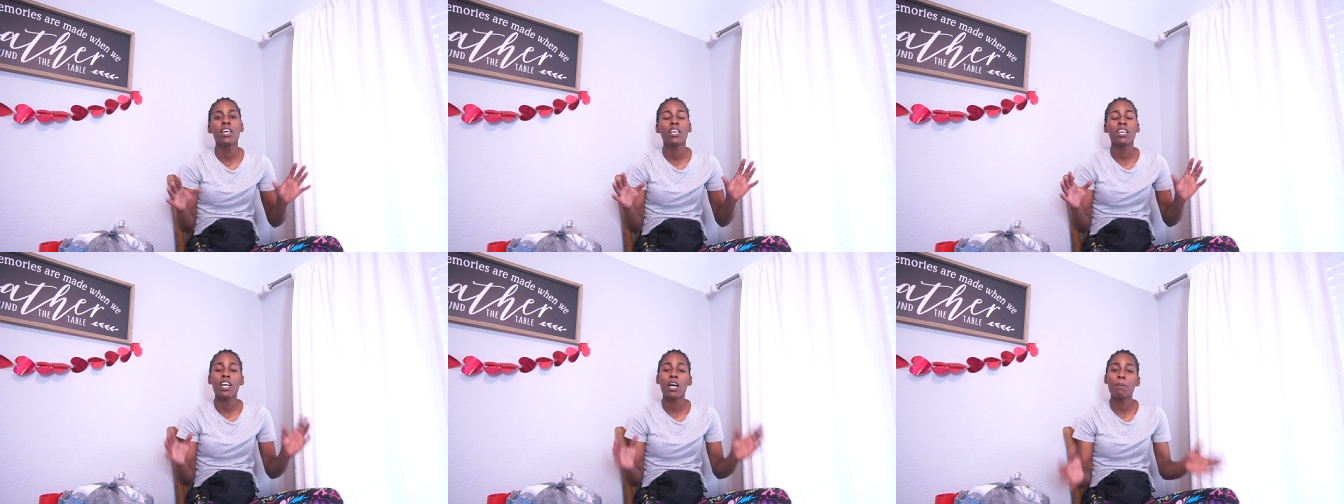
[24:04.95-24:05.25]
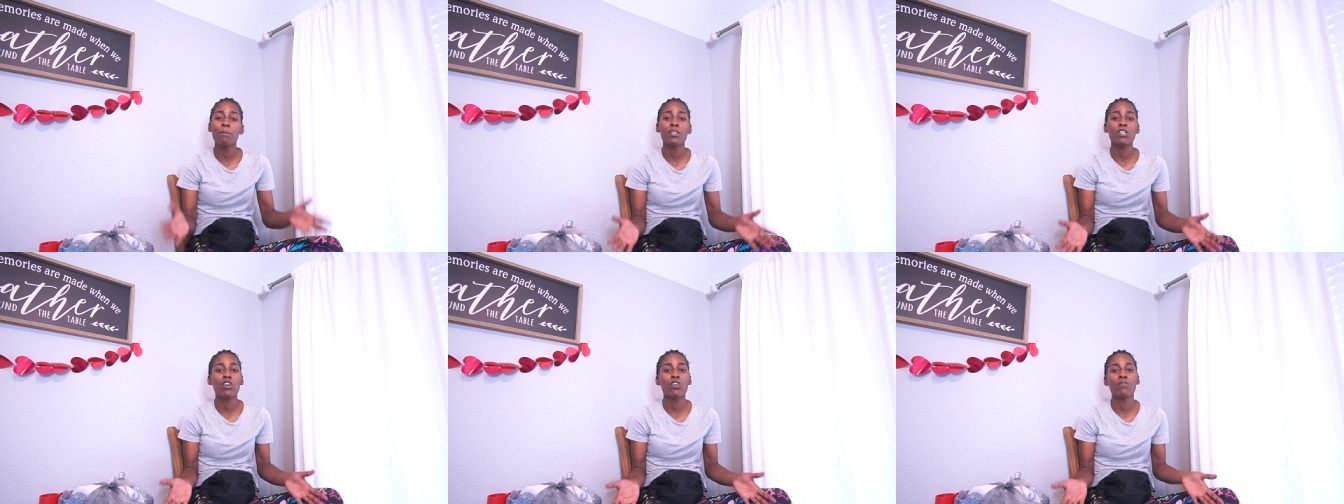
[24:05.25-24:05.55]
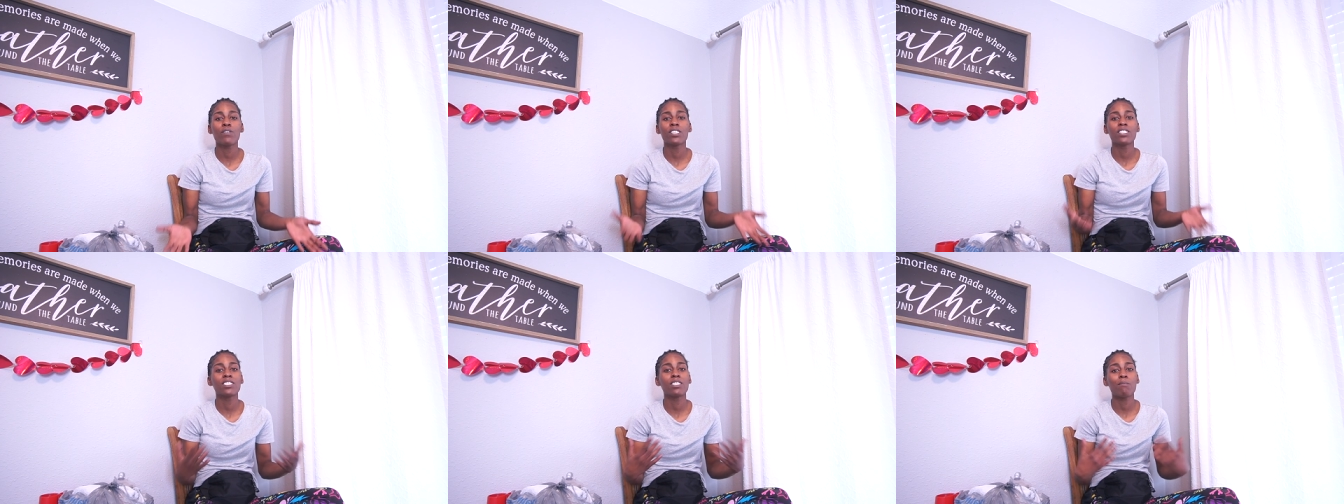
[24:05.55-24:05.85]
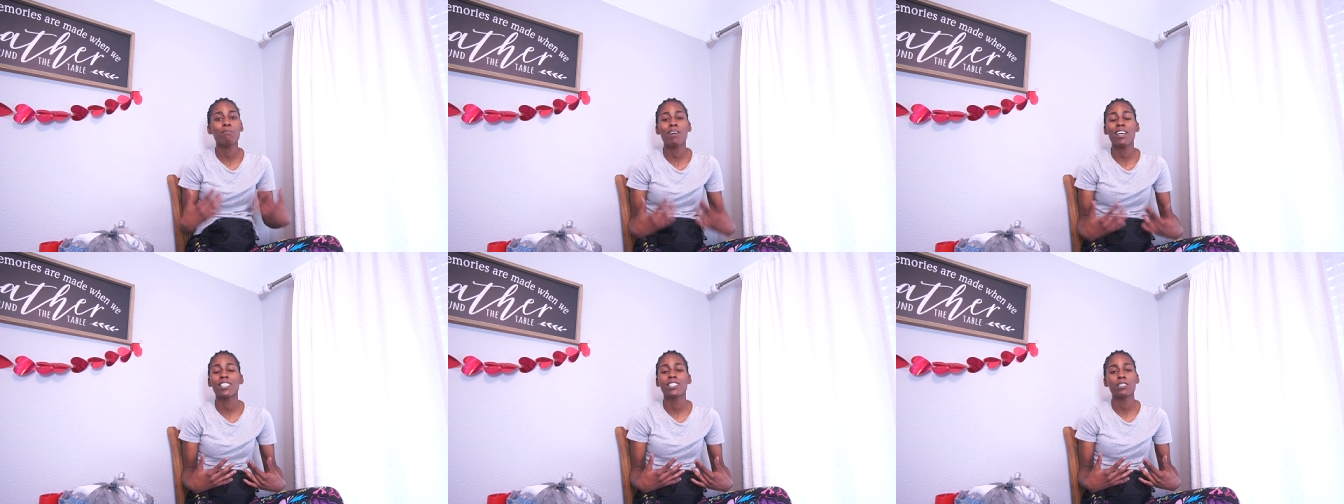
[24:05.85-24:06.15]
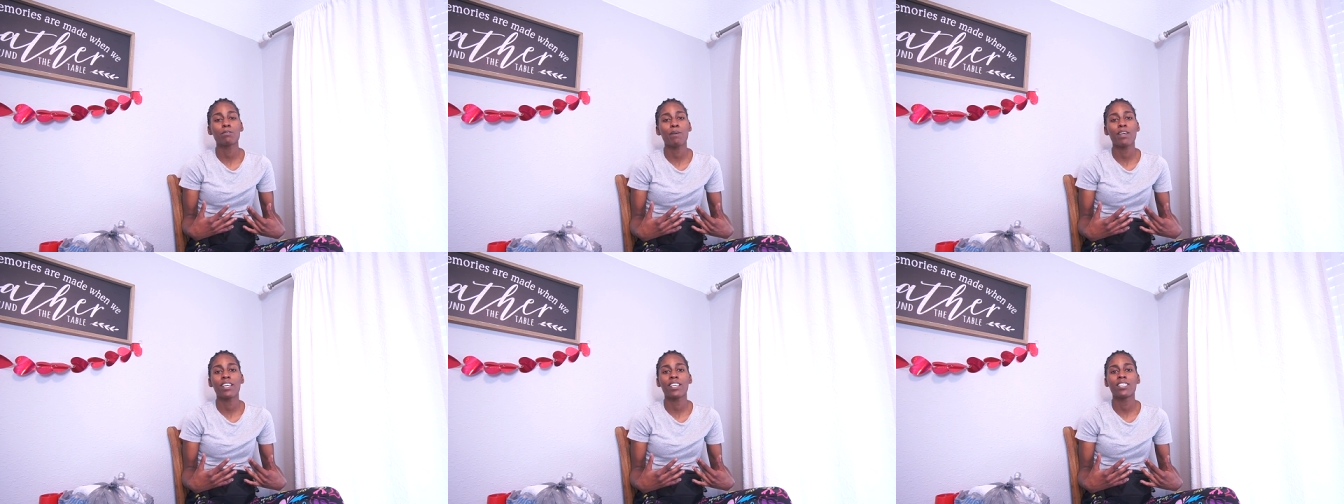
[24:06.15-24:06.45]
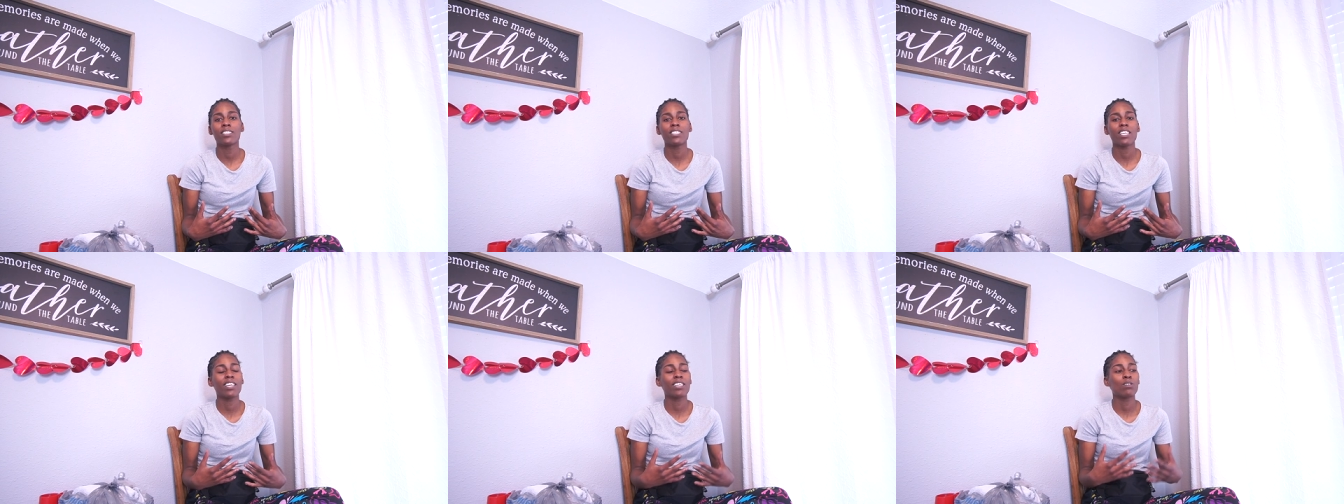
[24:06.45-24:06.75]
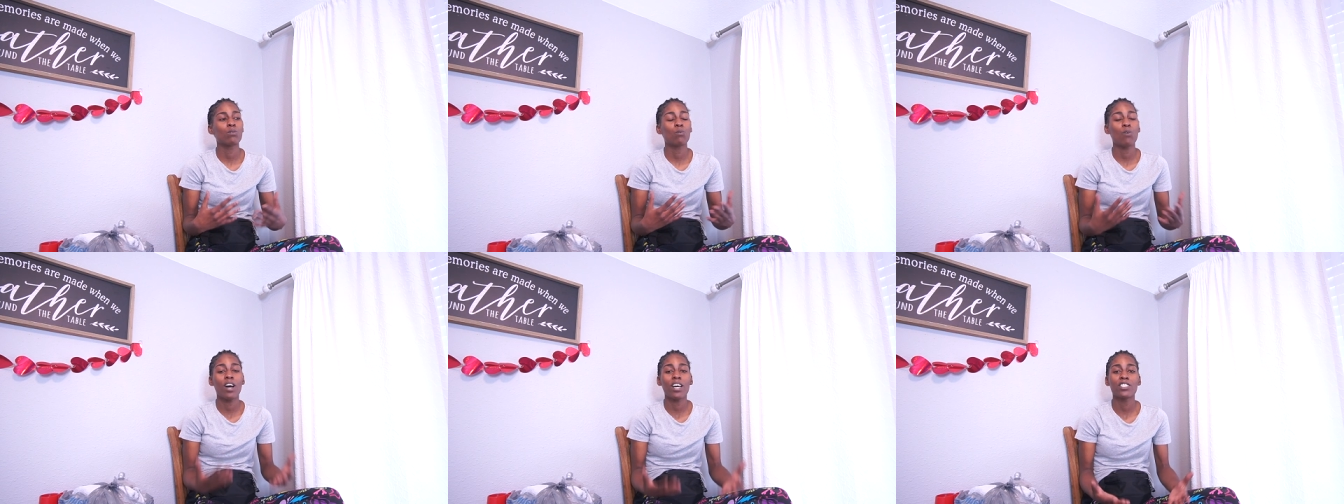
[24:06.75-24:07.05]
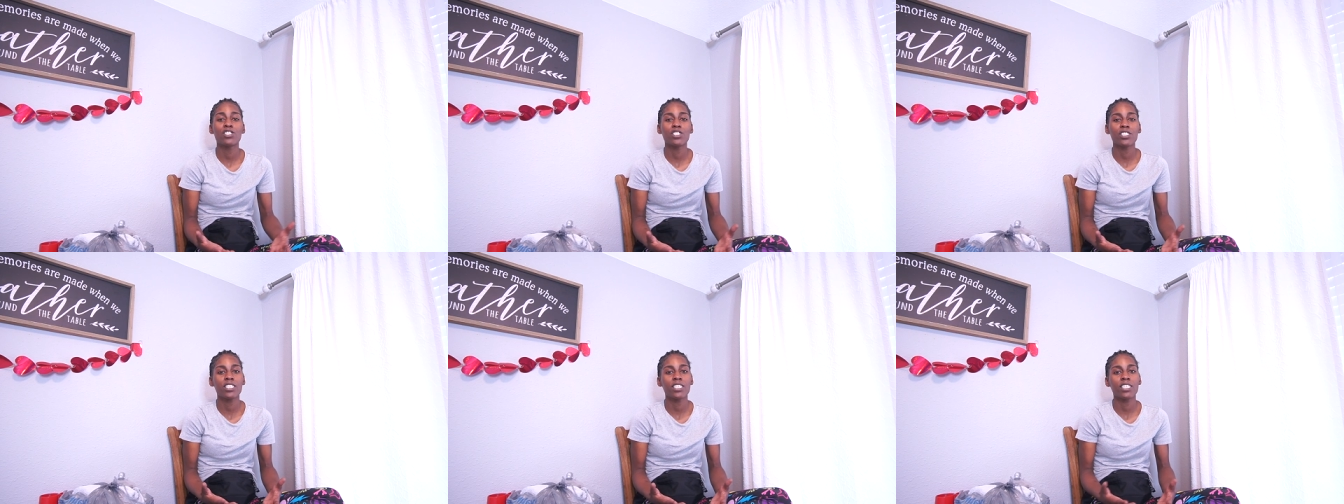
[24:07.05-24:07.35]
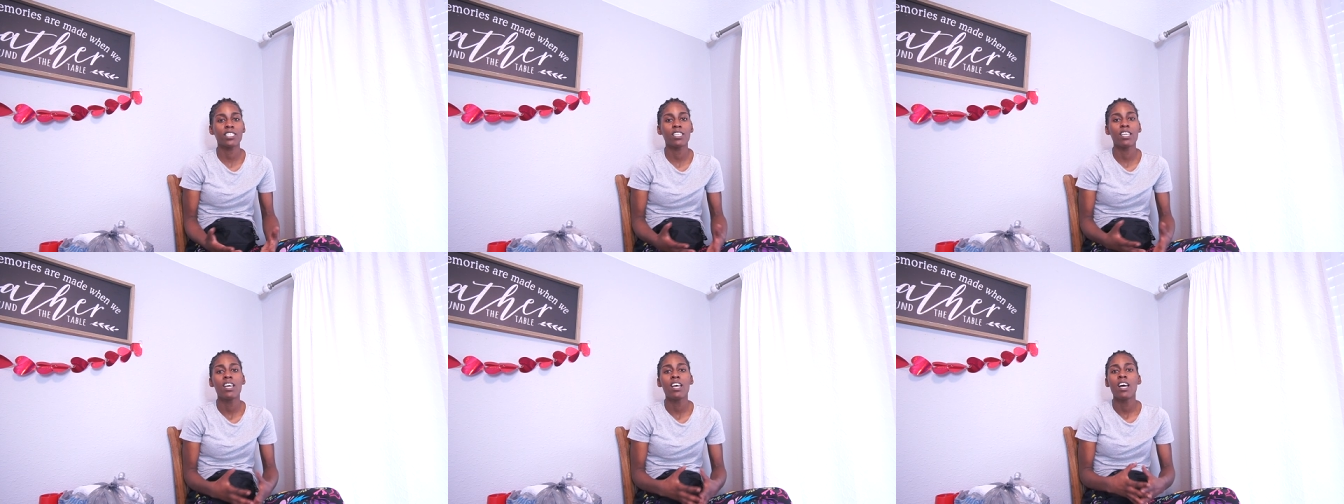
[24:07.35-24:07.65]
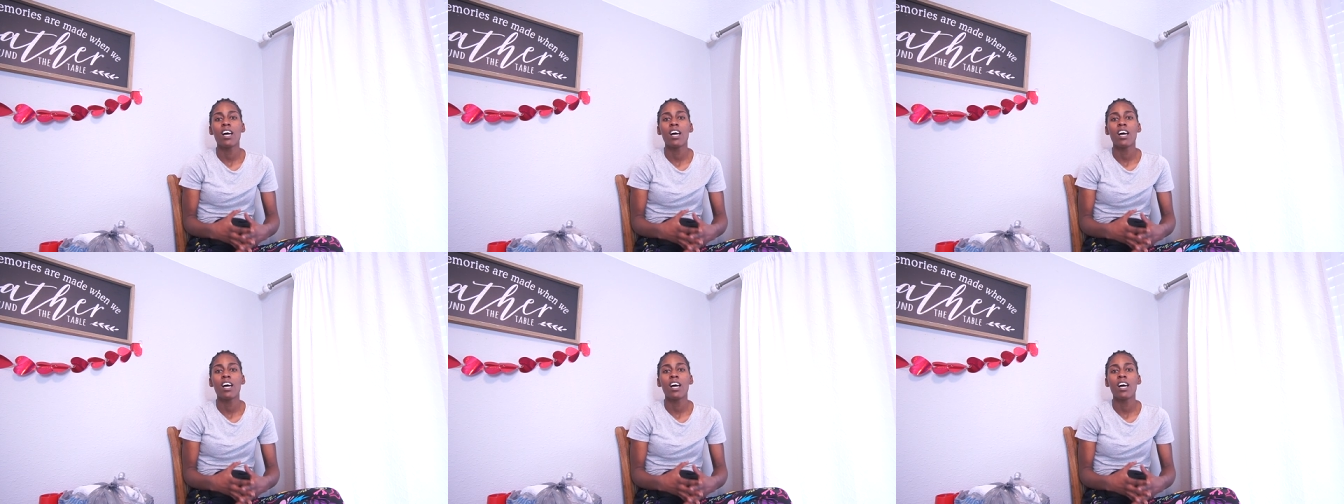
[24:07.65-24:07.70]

coming over to MySpace and watching